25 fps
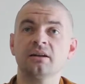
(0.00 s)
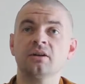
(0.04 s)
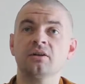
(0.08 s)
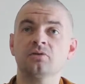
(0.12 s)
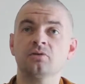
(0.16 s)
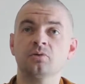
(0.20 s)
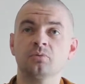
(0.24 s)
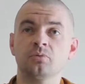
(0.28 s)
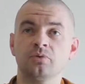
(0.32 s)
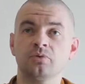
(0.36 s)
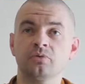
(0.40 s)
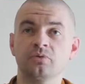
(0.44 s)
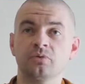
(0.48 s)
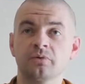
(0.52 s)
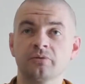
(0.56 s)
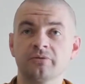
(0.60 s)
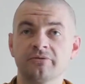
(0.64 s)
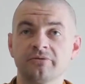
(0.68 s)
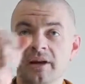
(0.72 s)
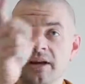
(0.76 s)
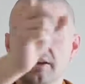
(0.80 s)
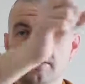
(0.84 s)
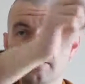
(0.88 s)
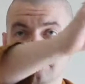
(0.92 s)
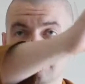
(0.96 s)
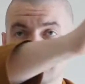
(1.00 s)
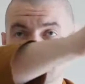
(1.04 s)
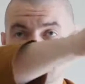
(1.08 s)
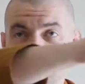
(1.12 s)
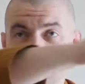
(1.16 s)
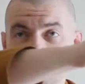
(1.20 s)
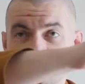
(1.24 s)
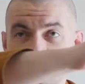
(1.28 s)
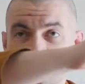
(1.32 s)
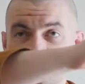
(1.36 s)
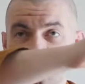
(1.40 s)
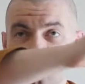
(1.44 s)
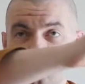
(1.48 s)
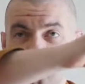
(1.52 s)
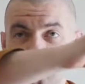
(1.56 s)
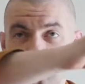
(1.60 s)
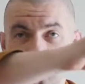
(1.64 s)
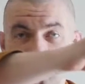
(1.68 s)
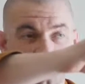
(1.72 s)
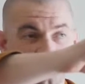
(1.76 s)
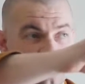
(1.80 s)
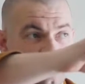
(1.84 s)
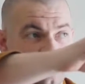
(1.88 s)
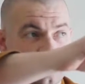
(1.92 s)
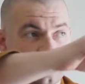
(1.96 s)
to withdraw funds from the
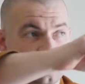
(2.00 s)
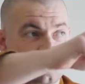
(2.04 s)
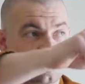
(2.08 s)
BSV.